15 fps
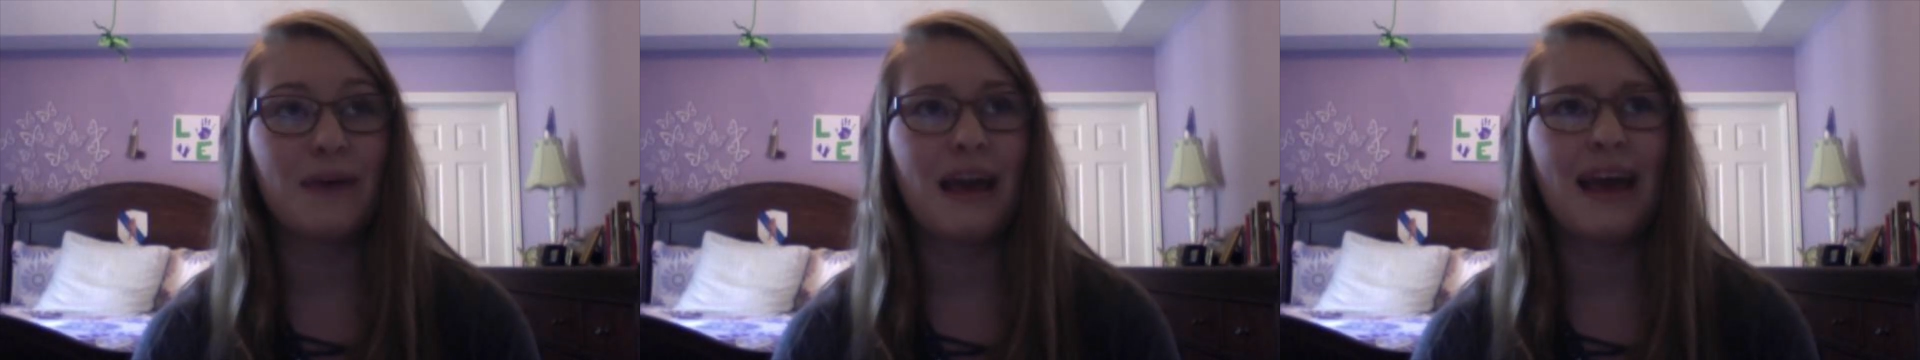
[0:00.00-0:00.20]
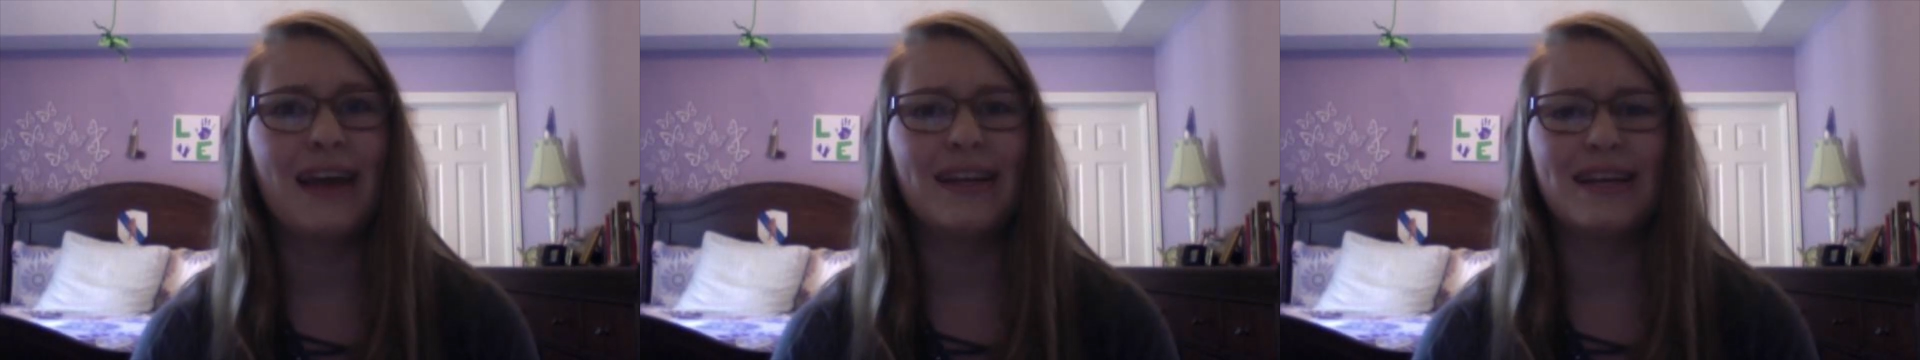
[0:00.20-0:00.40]

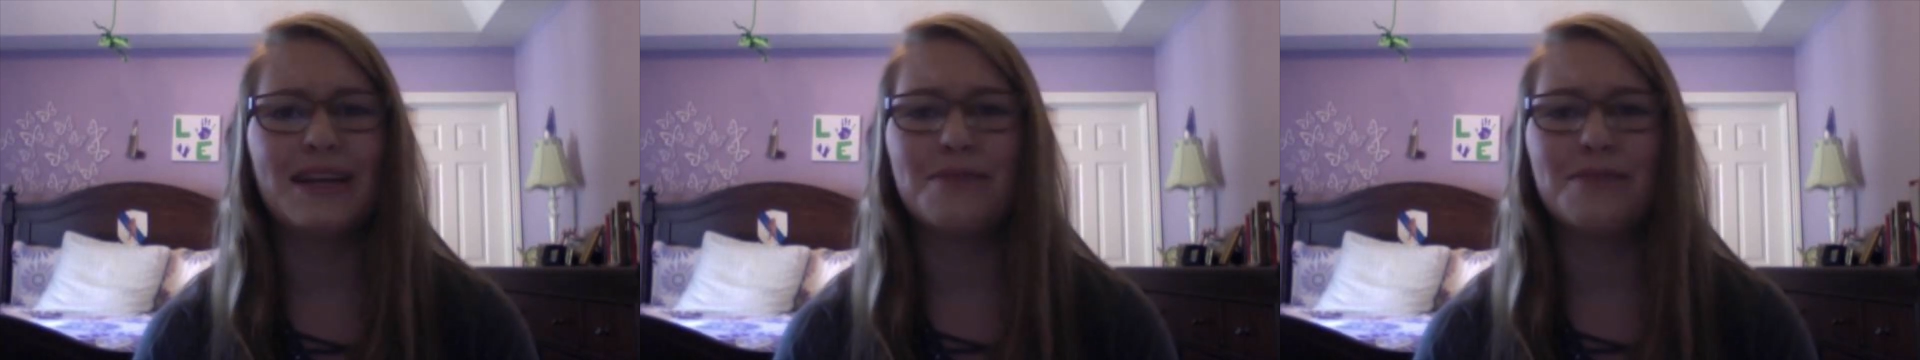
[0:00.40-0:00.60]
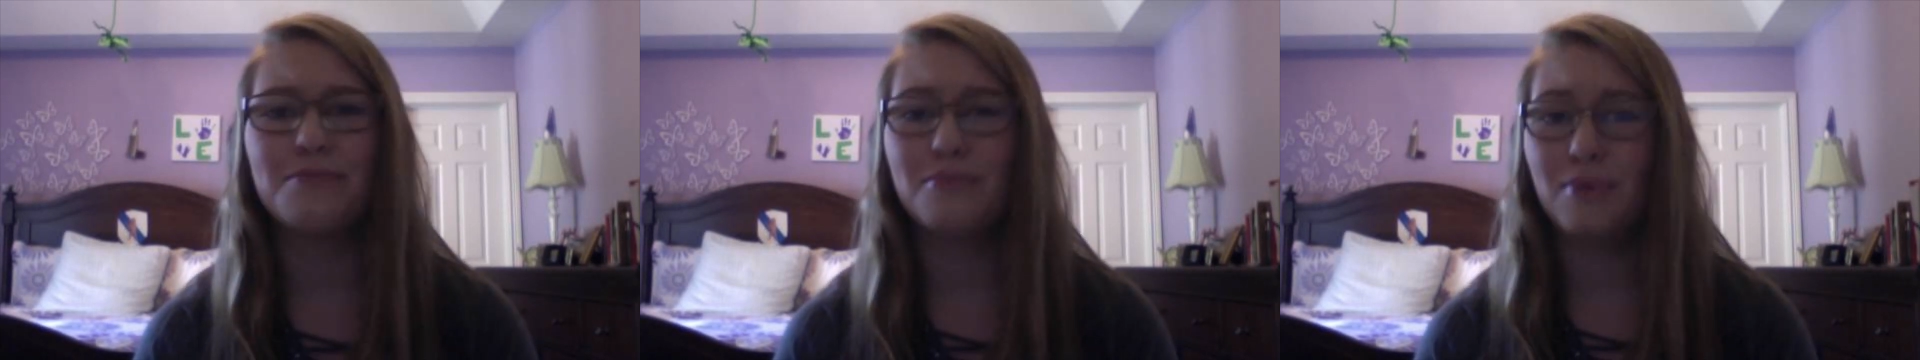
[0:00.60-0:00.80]
and
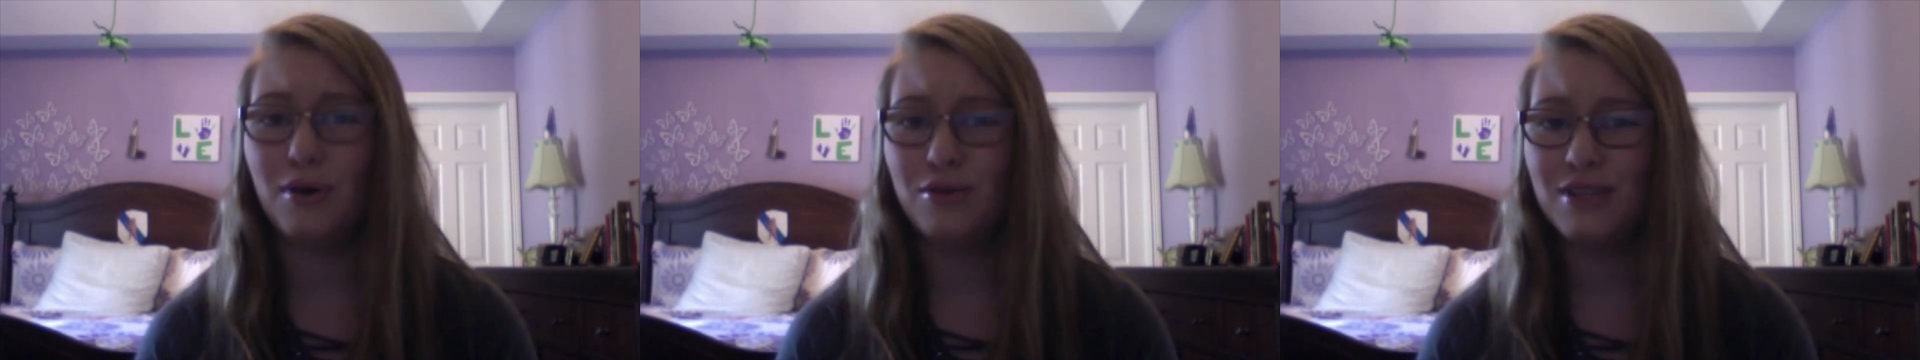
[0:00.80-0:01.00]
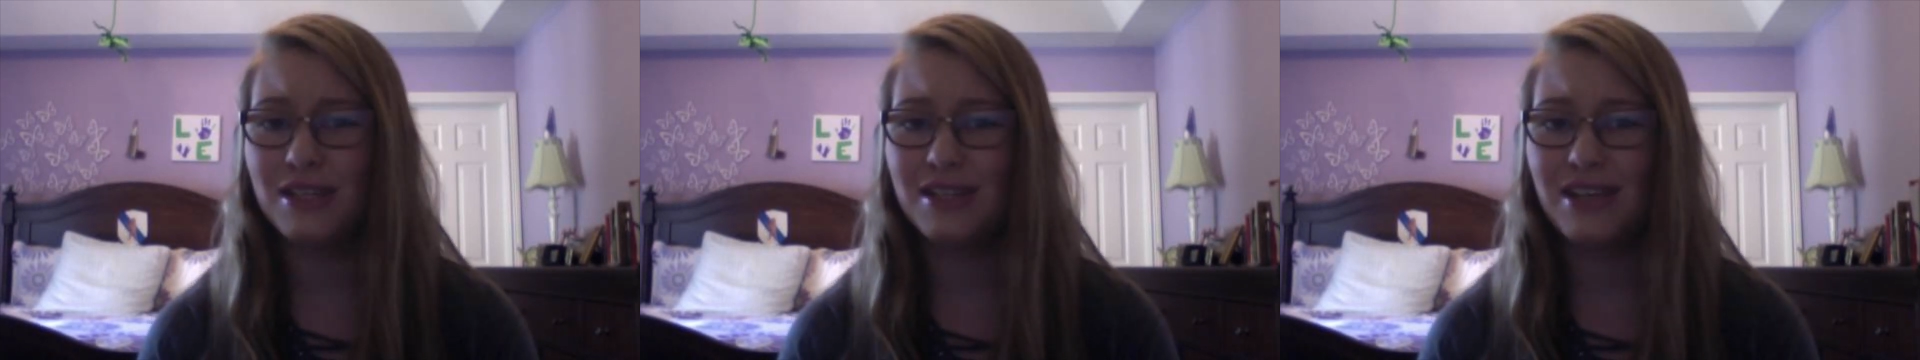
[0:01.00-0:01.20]
in
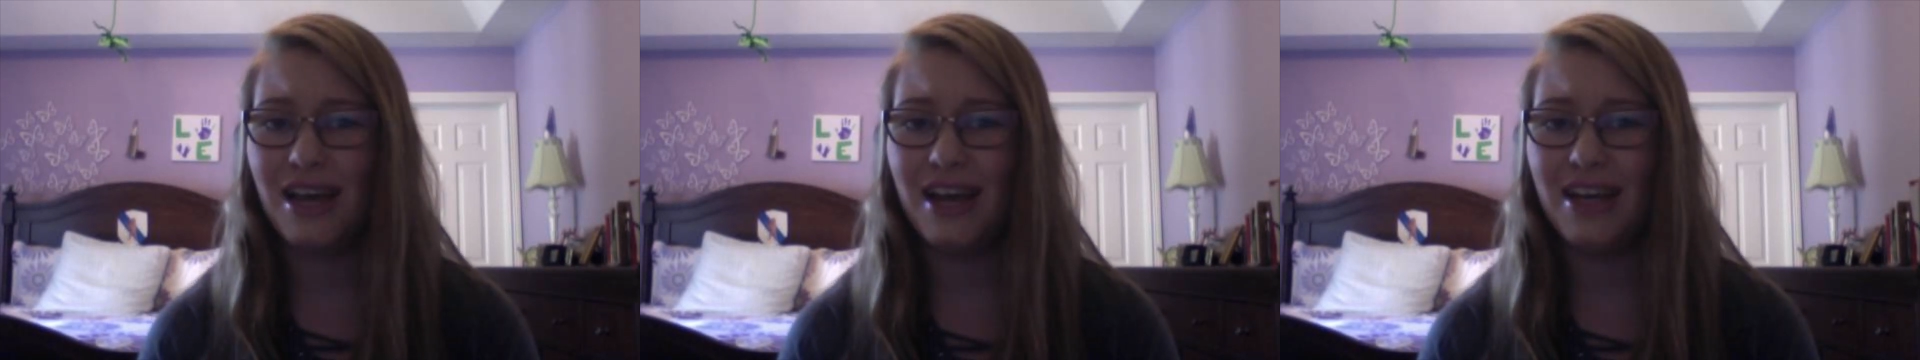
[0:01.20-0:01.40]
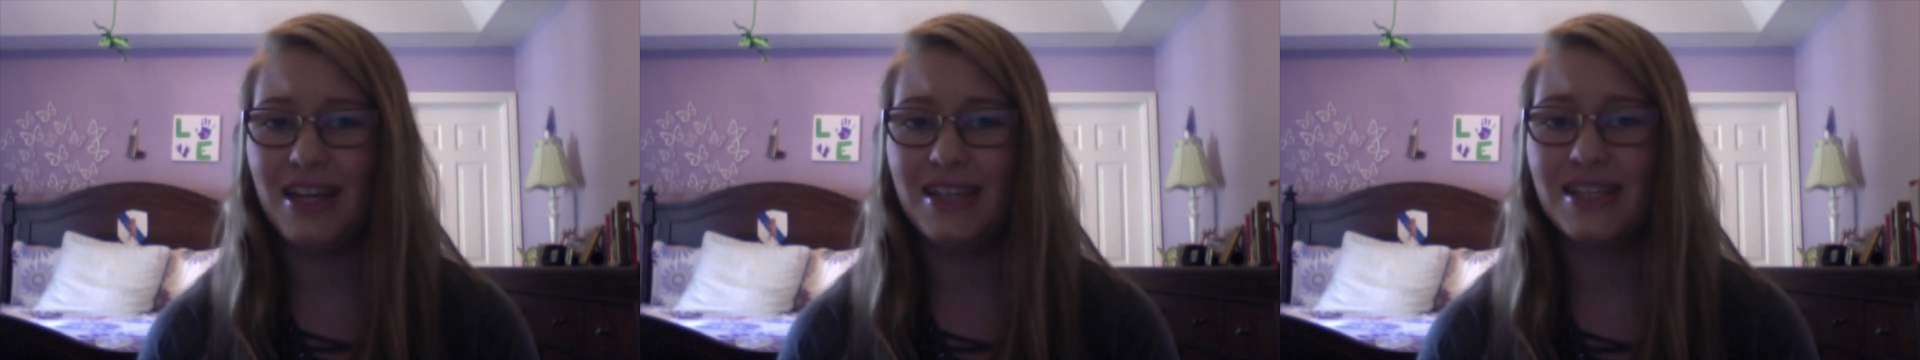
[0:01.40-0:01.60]
most
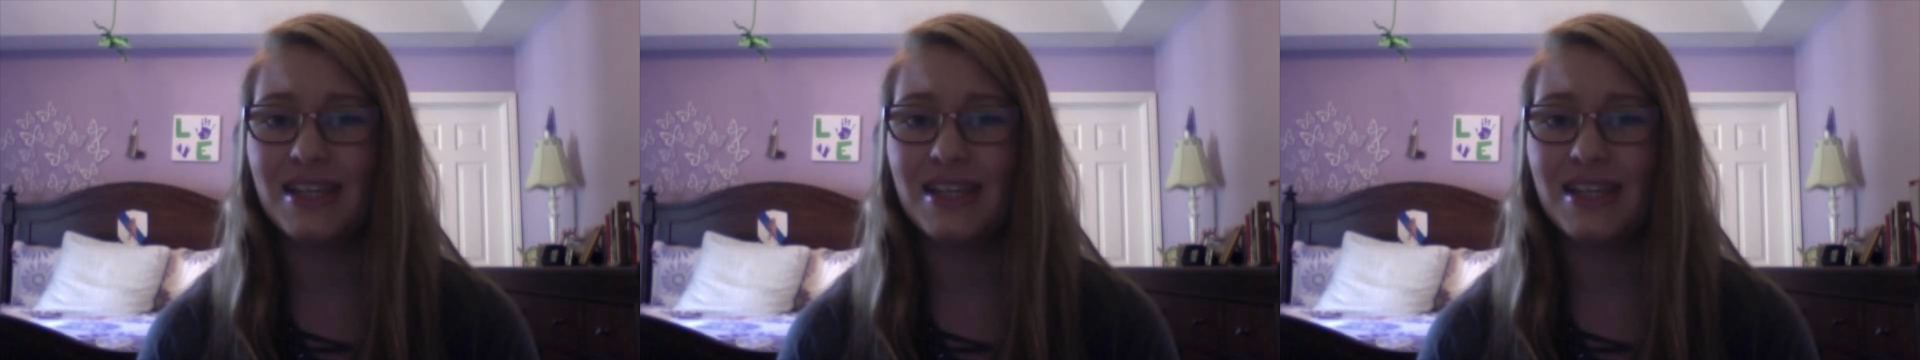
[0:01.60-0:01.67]
societies,